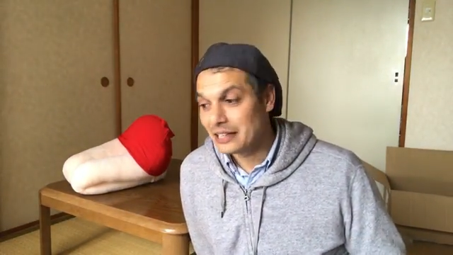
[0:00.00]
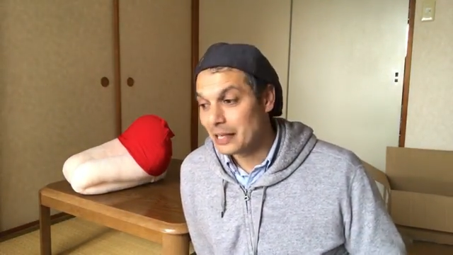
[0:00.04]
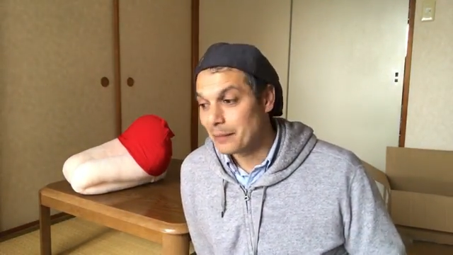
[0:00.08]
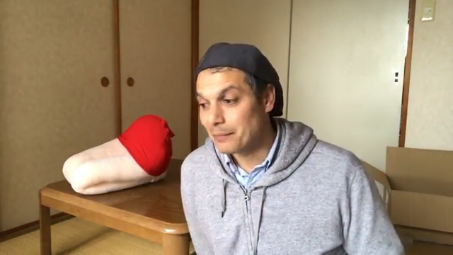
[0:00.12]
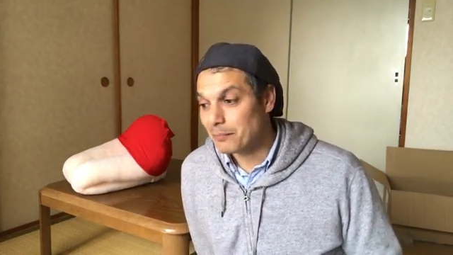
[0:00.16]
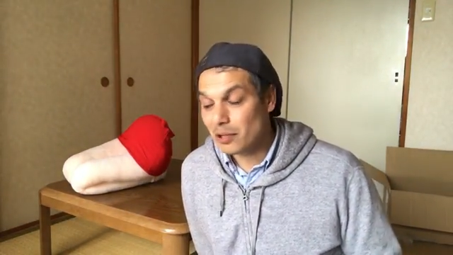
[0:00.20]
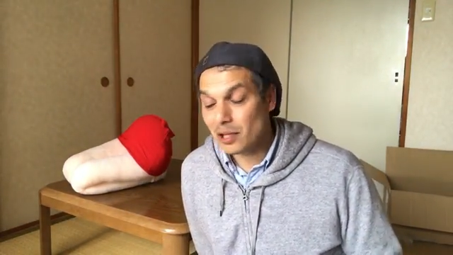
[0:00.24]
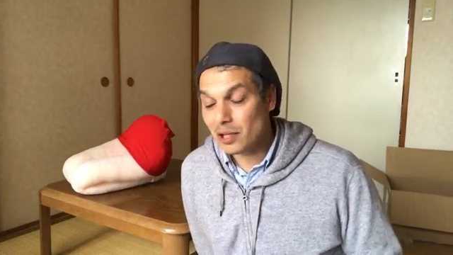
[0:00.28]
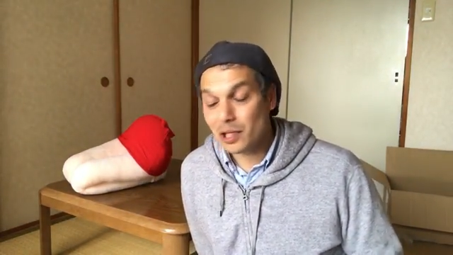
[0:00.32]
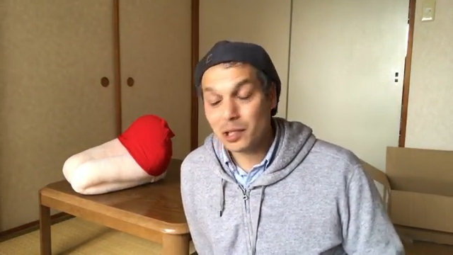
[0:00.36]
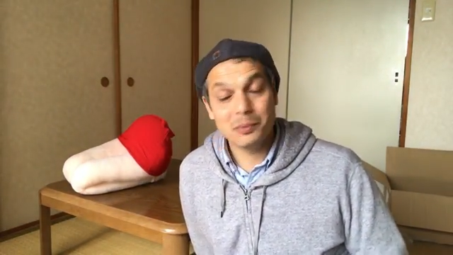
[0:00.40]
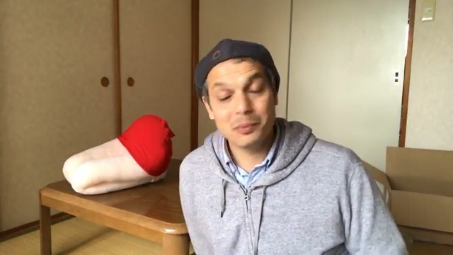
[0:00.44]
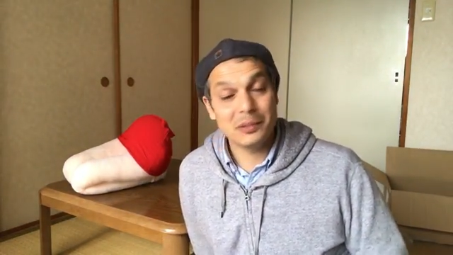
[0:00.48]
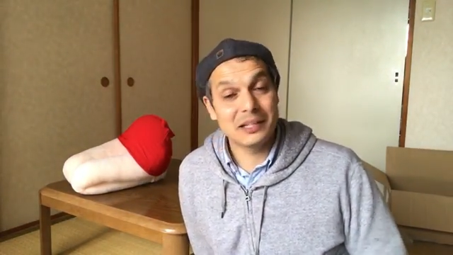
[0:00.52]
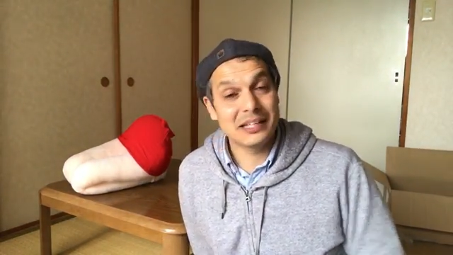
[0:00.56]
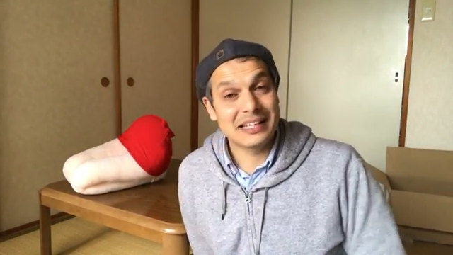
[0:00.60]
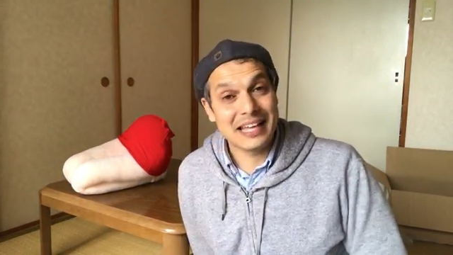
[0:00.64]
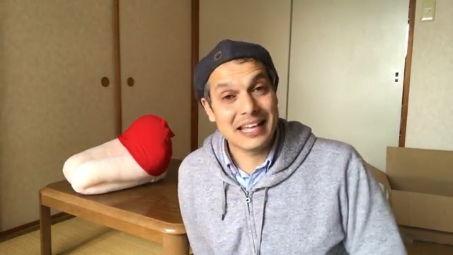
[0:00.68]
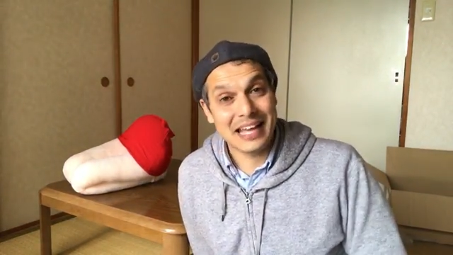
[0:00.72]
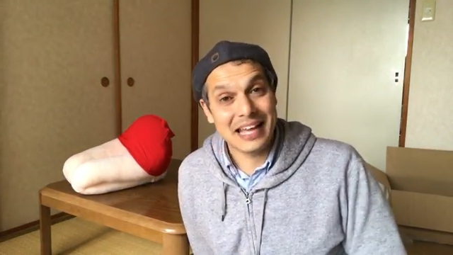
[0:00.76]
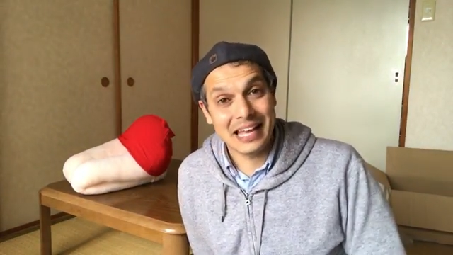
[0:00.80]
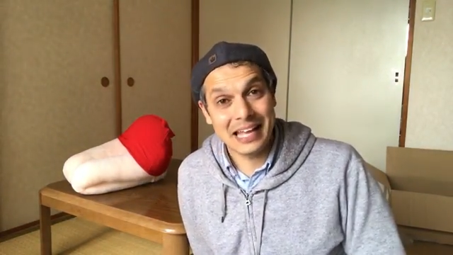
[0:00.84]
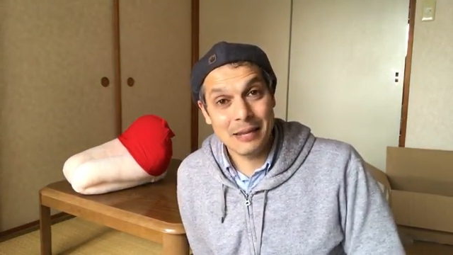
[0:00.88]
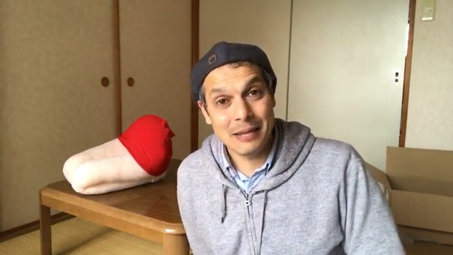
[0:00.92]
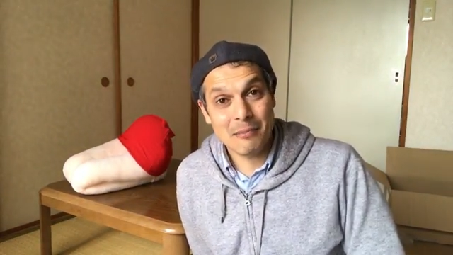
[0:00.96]
probably
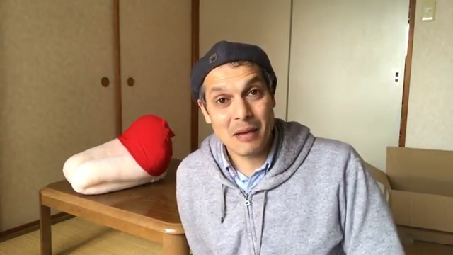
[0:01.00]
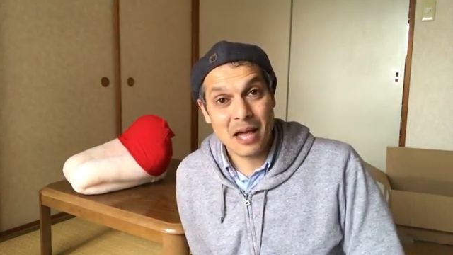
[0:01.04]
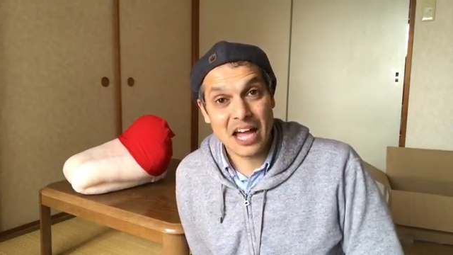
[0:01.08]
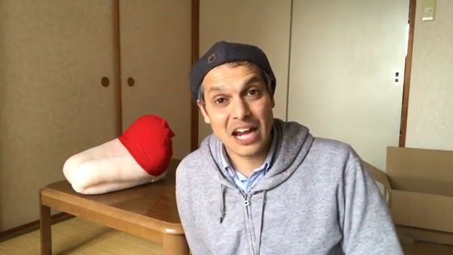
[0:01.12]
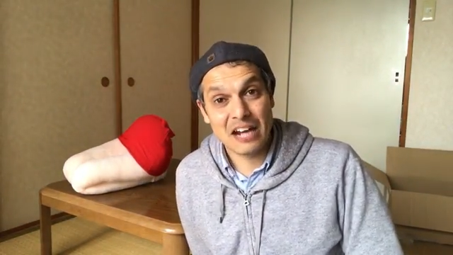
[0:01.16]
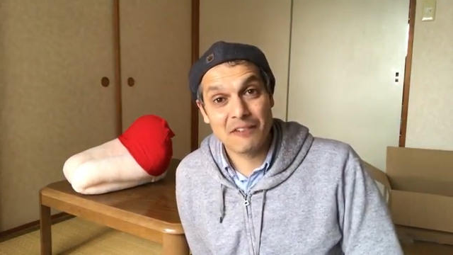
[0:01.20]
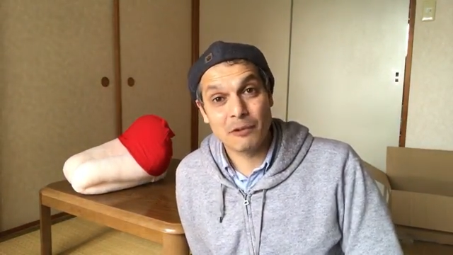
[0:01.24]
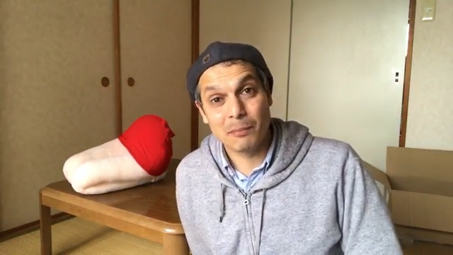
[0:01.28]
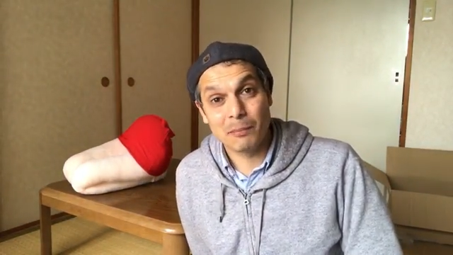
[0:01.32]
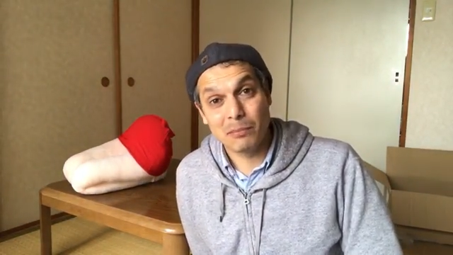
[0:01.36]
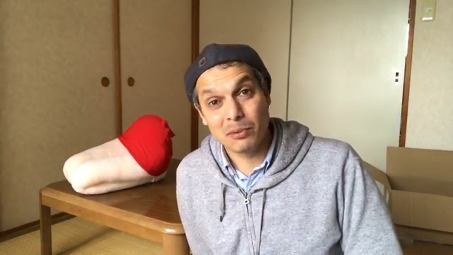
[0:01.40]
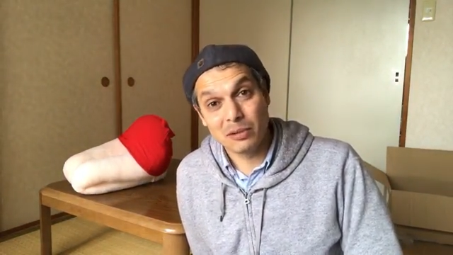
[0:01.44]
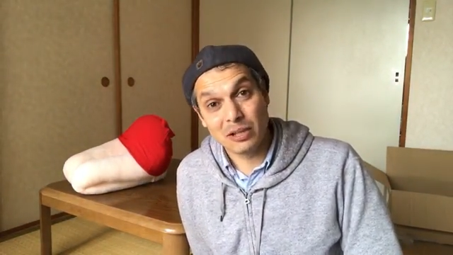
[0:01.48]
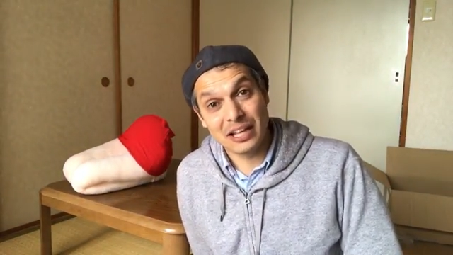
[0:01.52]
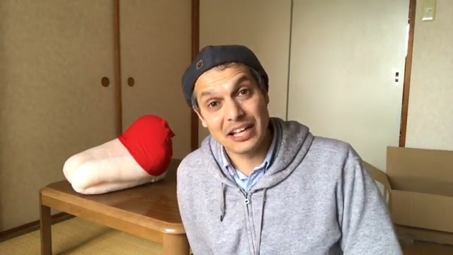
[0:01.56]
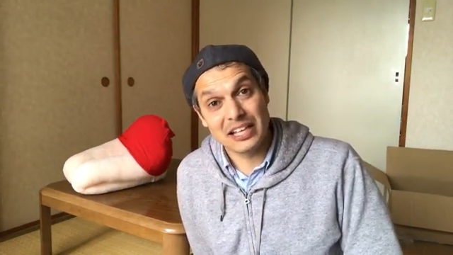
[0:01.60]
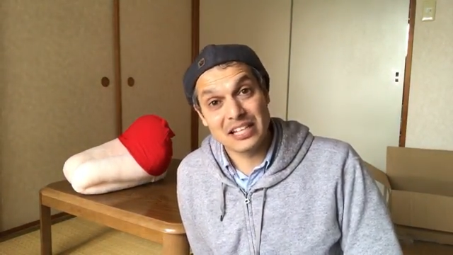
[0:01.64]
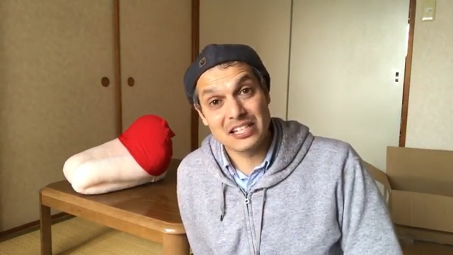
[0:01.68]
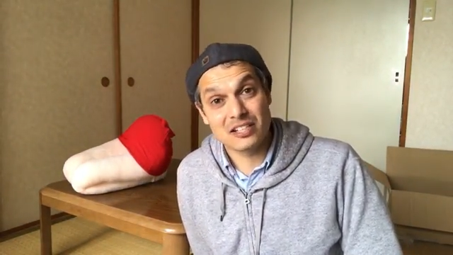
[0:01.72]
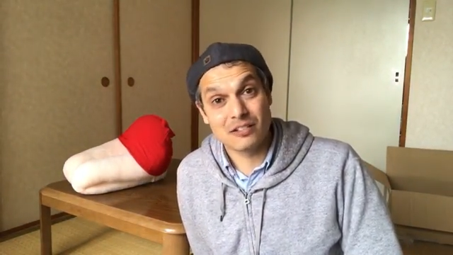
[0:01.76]
came out of a place